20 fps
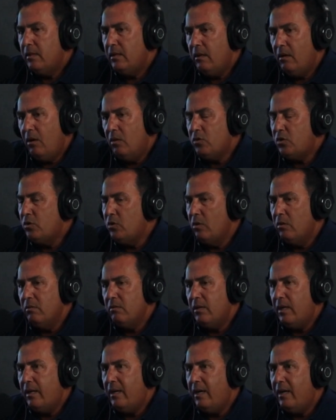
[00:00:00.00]

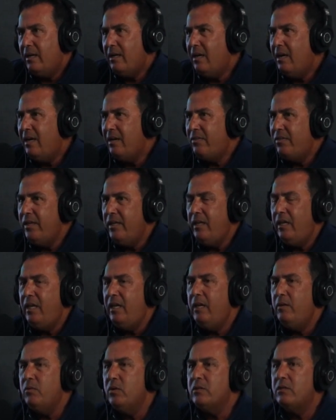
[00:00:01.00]
Also, I think
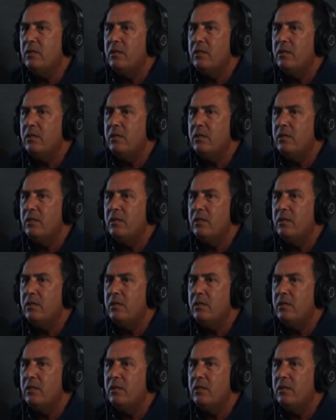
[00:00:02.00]
he was